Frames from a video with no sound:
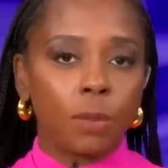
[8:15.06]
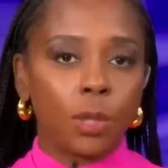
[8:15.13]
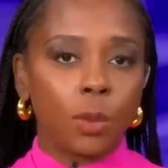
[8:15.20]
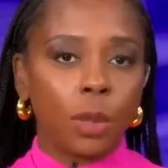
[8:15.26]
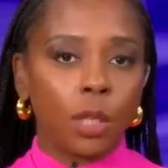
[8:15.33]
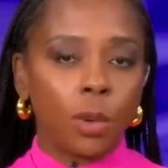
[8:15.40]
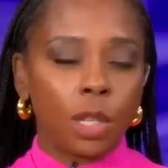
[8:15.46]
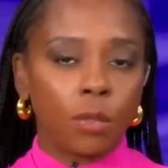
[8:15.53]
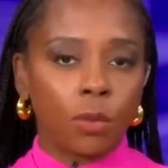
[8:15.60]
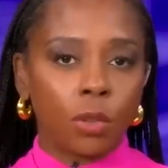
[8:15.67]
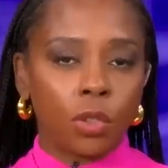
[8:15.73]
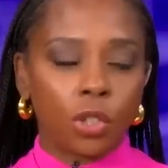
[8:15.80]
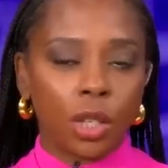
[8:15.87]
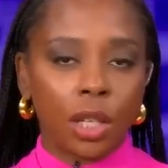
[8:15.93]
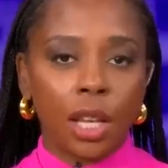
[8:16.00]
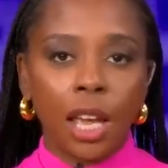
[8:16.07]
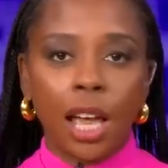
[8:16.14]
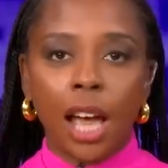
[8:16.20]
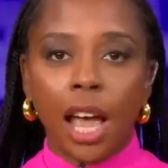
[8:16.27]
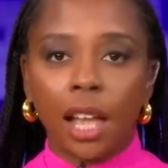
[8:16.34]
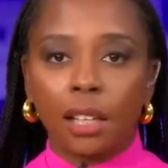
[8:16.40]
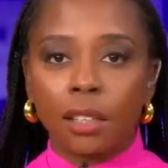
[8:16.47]
between U.S. Virgin
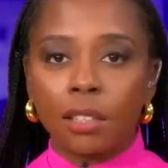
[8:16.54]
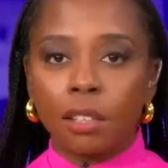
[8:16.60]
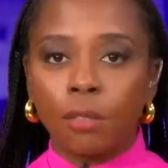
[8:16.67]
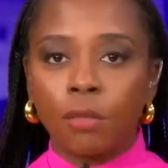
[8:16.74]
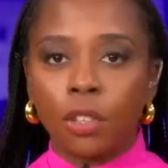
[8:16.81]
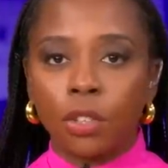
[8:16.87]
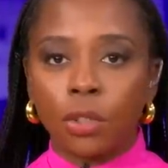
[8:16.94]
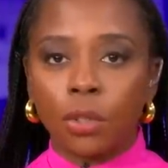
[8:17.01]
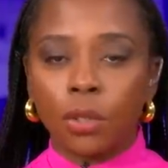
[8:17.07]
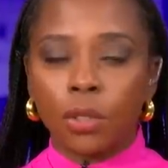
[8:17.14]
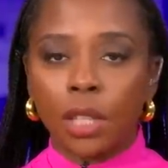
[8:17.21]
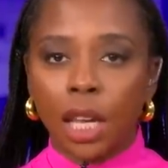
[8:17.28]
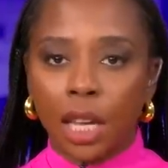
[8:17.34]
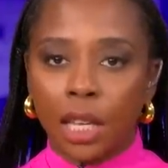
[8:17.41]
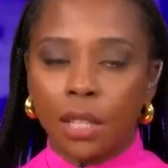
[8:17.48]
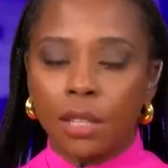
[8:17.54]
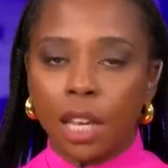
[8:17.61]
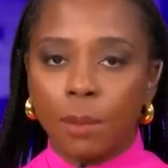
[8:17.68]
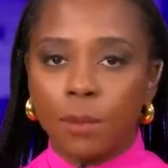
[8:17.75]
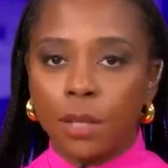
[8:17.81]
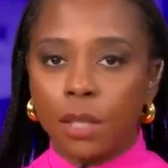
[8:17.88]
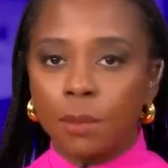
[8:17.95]
Islands officials and
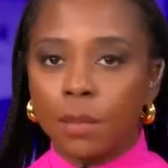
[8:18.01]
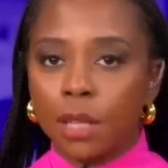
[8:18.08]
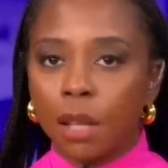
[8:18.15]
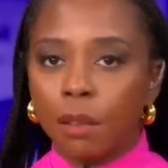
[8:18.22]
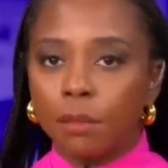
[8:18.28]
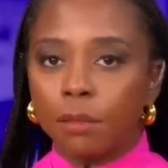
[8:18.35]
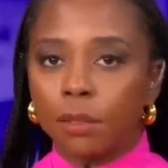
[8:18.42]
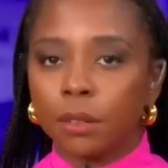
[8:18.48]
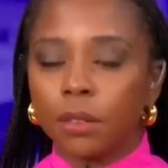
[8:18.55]
Epstein himself?